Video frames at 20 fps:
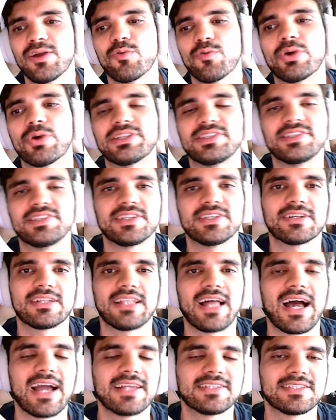when
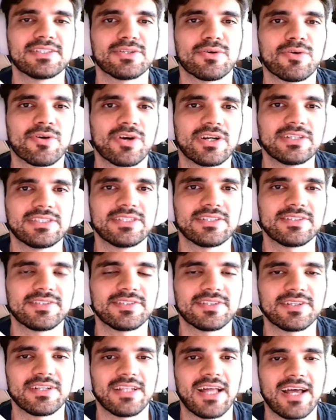serializing or
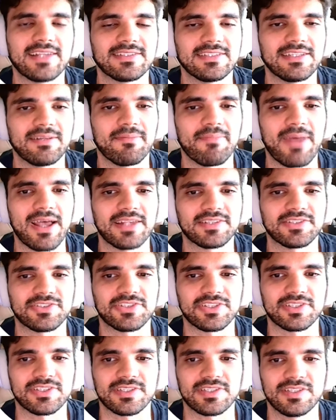deserializing the
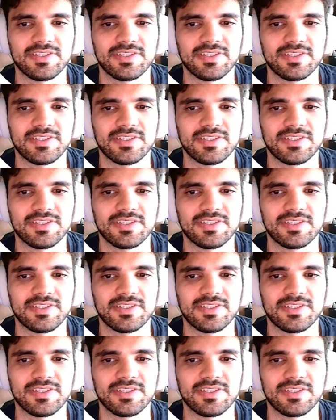messages.